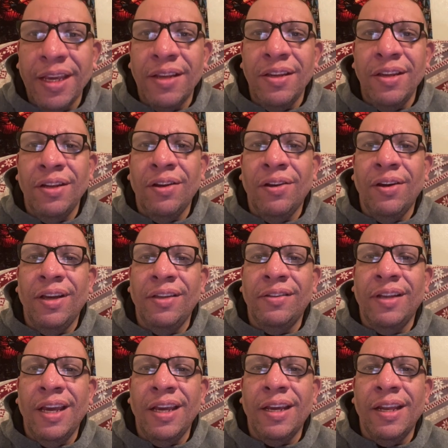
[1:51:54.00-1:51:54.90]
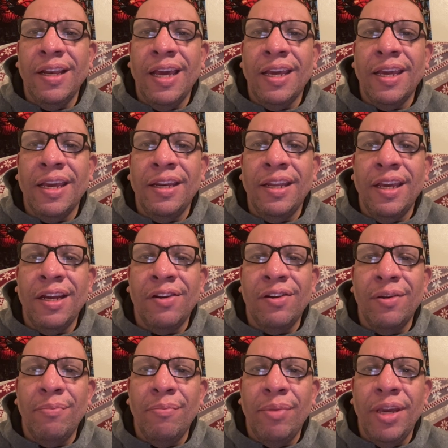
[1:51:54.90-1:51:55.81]
you know, it's like an
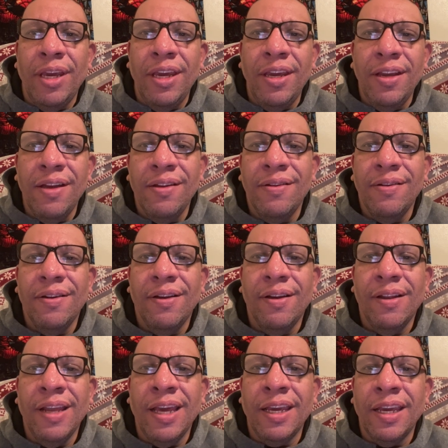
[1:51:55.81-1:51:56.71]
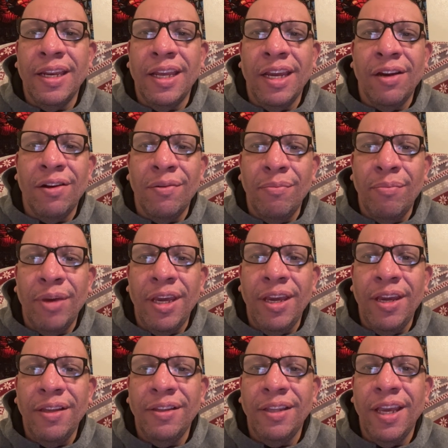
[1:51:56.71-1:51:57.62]

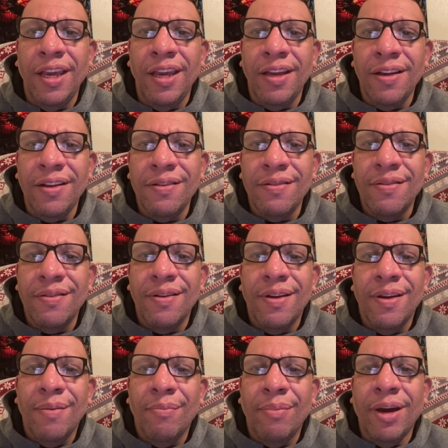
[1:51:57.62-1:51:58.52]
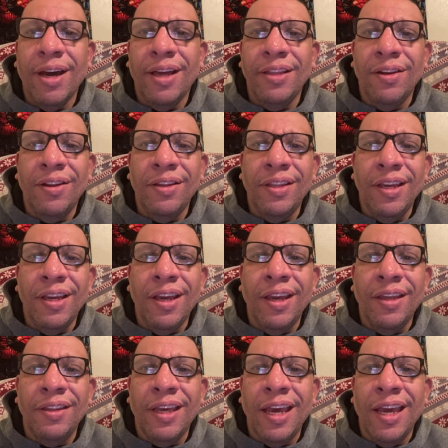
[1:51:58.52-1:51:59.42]
Airbnb thing. But the only thing
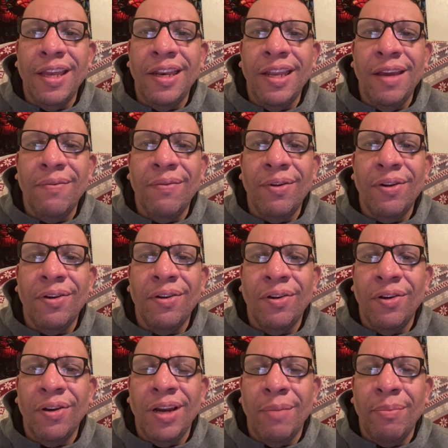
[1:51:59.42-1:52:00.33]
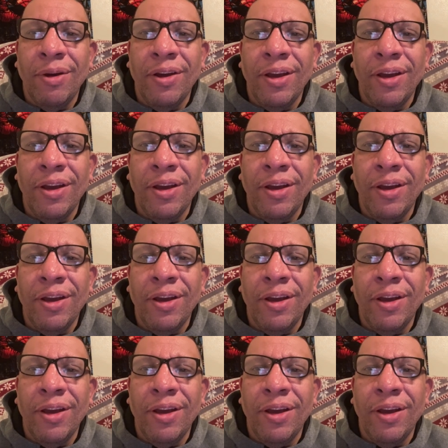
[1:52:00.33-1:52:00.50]
is that I never heard about